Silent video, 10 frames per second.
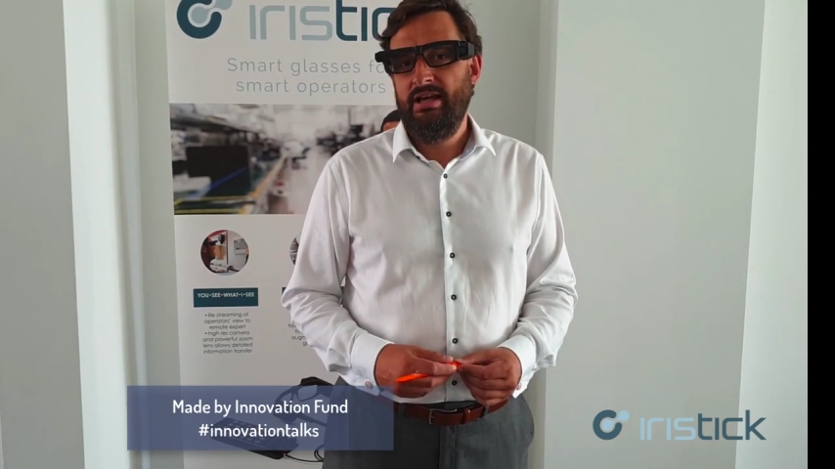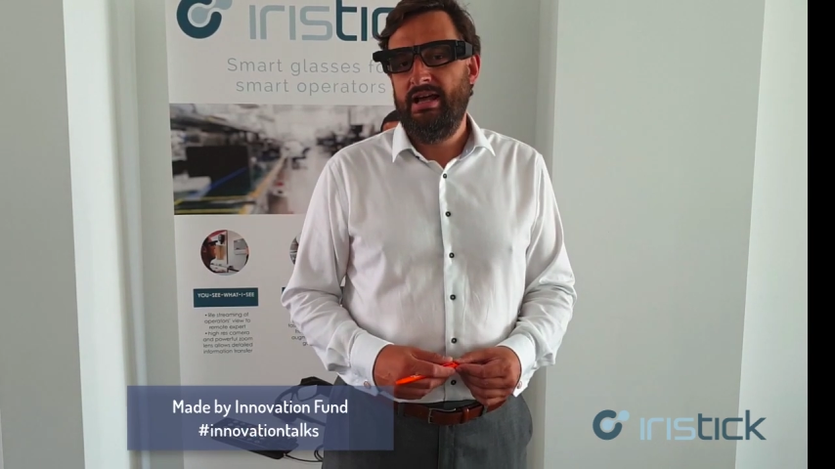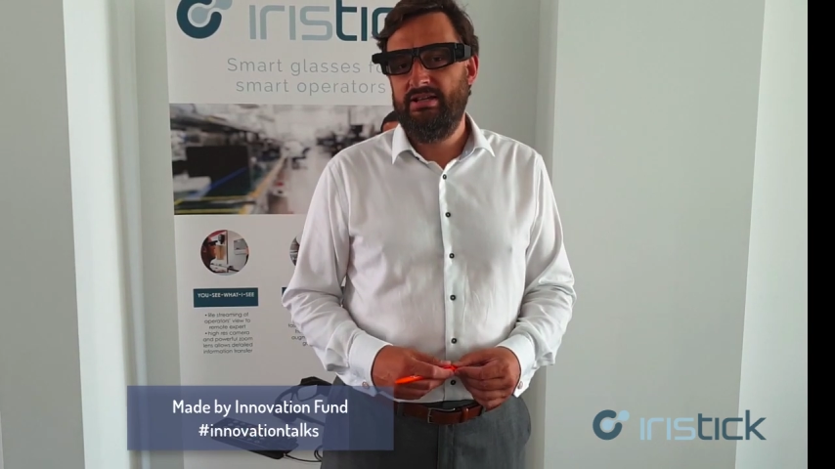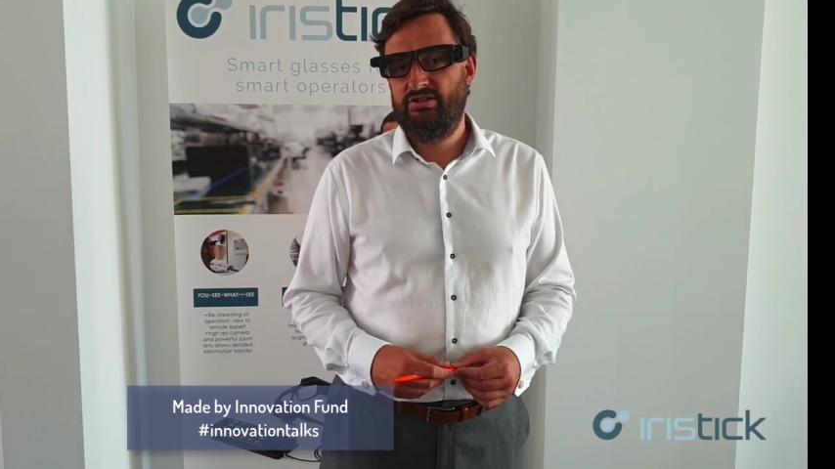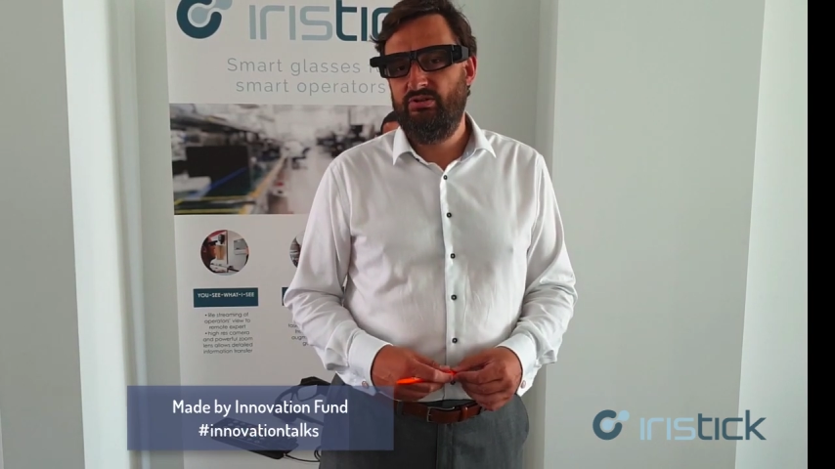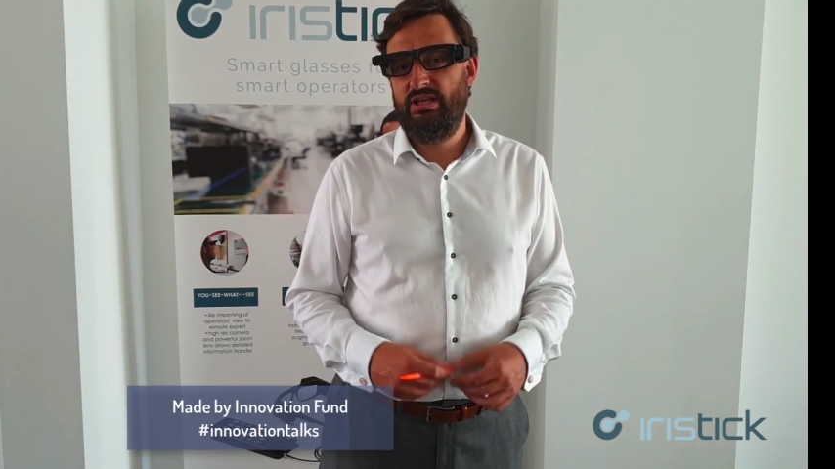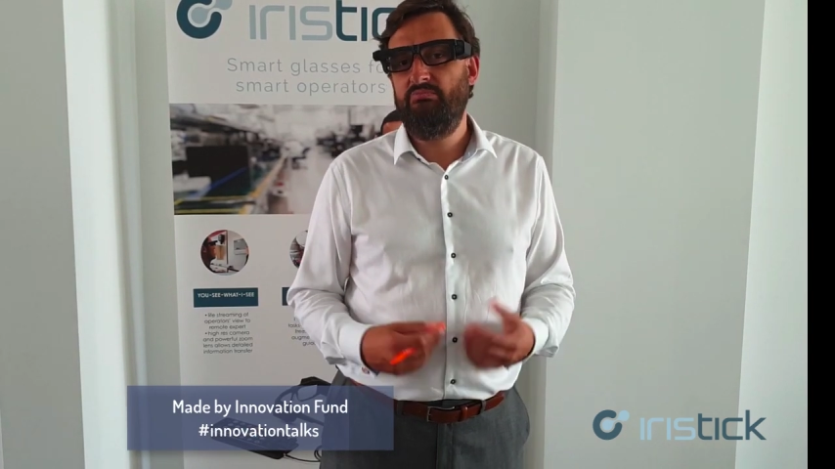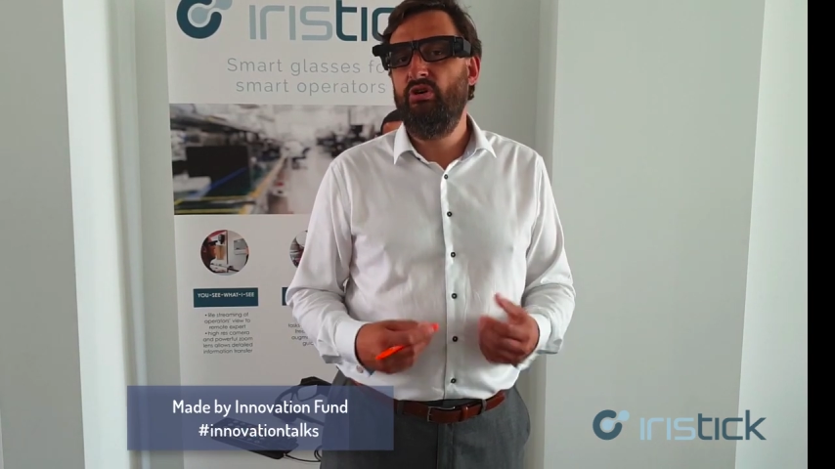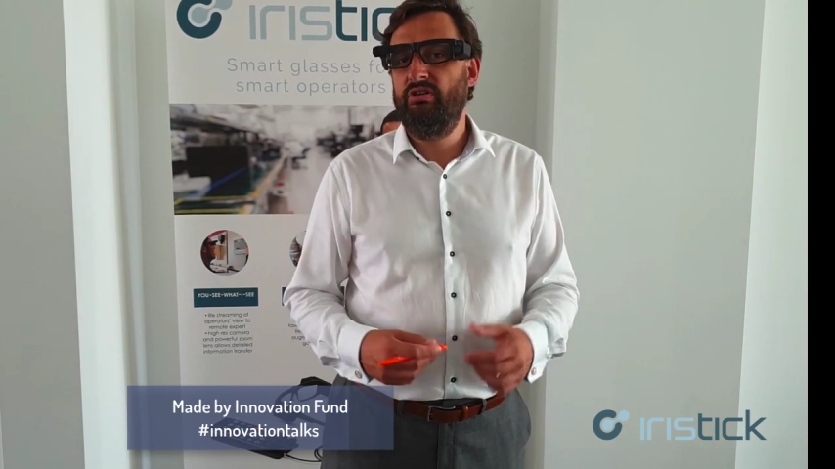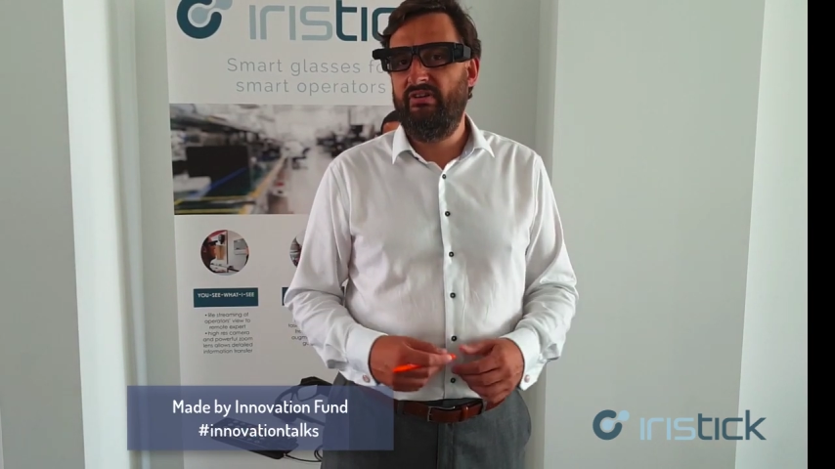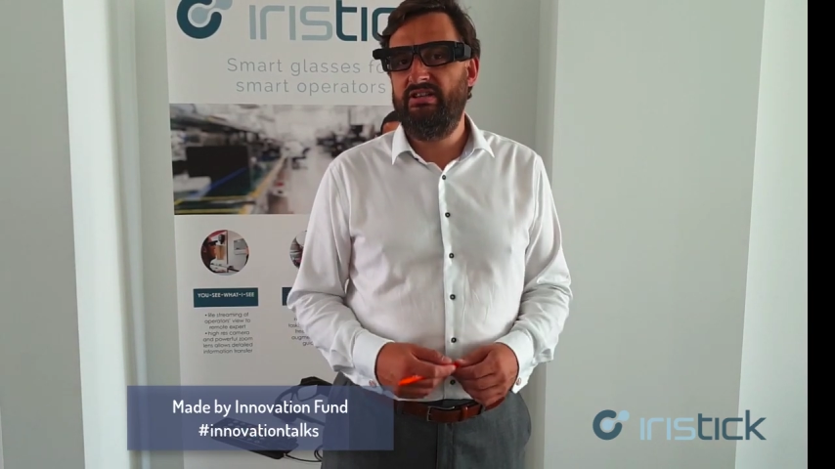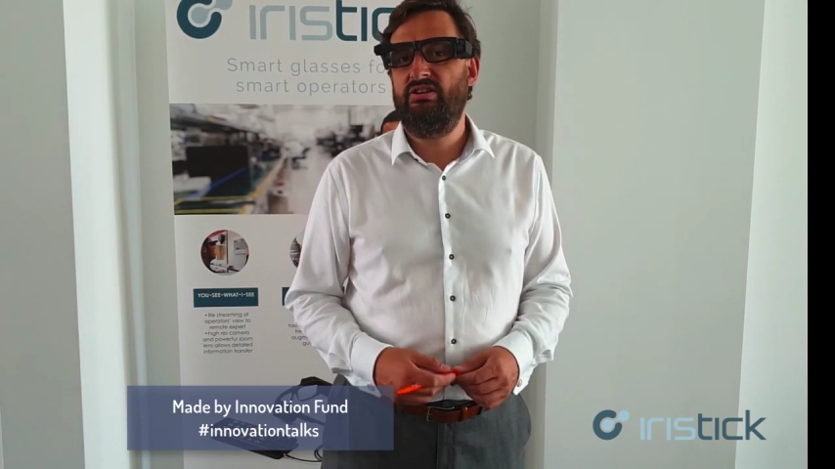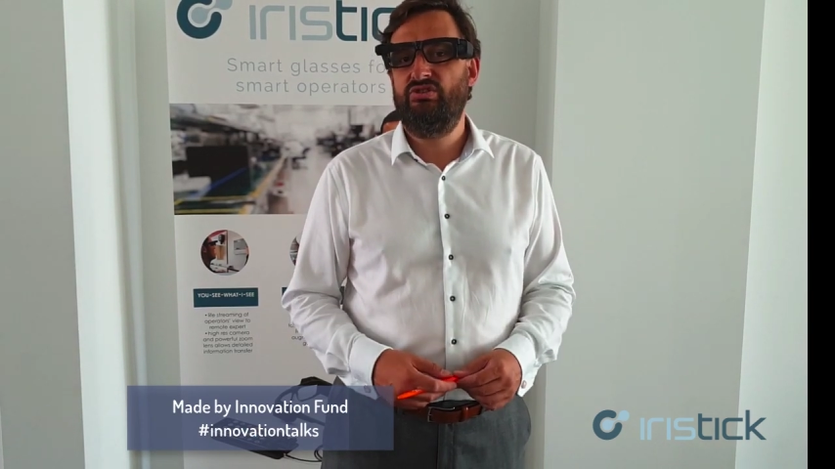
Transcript: And so that motivates us